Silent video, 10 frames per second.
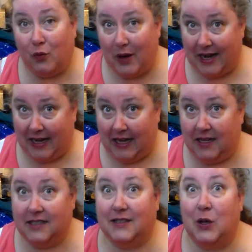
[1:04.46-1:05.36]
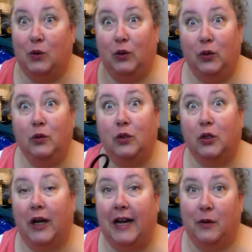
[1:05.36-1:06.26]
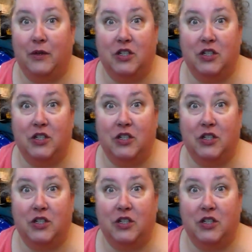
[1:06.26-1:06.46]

already, so Loot Crate,